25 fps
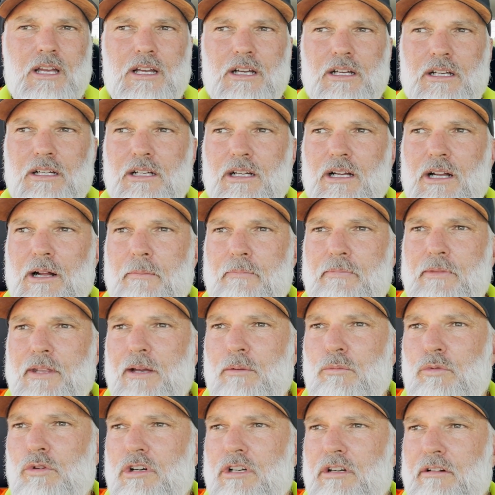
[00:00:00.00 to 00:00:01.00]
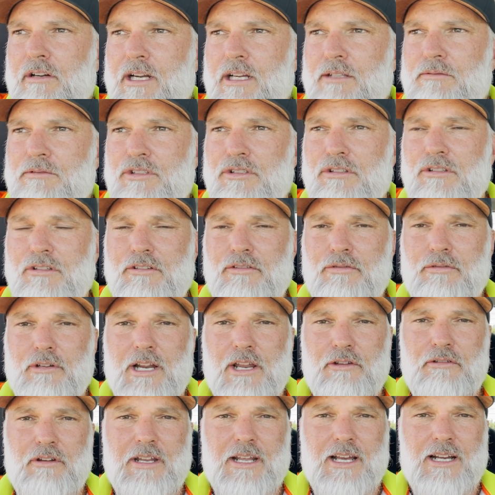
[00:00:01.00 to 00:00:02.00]
um, and walk around two,
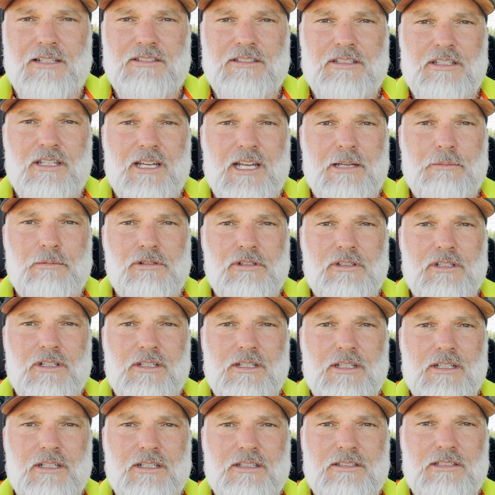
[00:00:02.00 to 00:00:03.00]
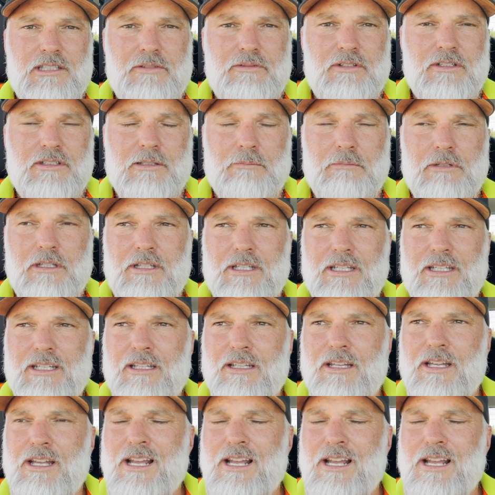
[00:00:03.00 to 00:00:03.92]
300 houses in your neighborhood and uh, see if there's something there.